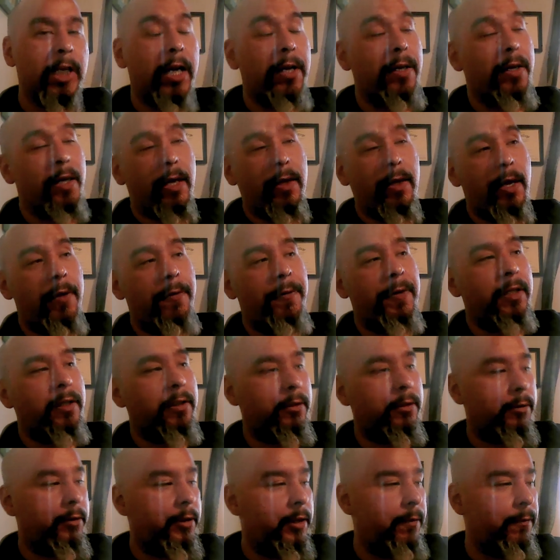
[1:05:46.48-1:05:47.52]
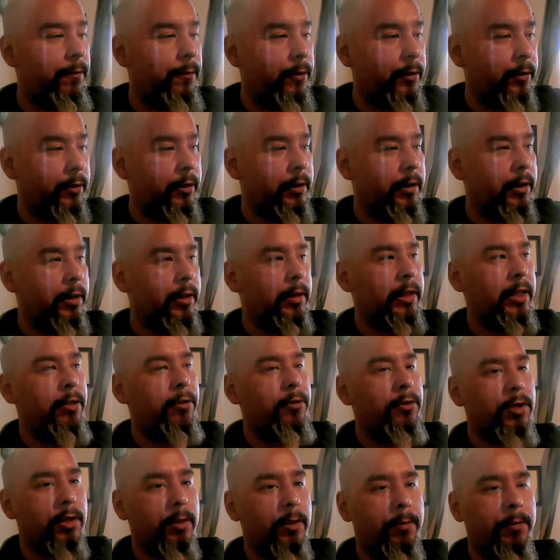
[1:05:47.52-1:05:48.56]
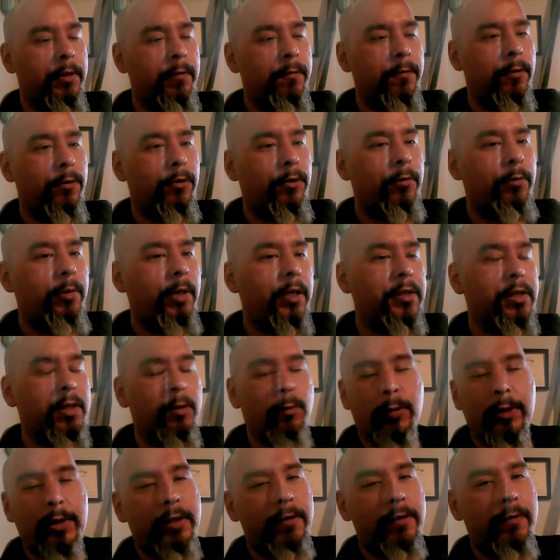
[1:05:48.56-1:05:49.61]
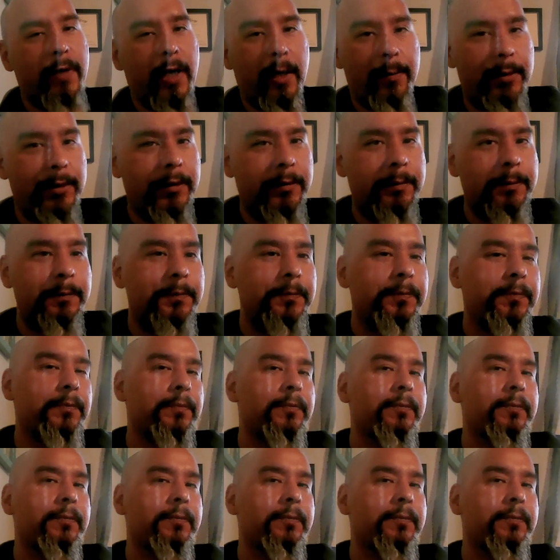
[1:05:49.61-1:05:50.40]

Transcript: No, I, I, think under different uh, leadership, different crew boss, that wouldn't have happened.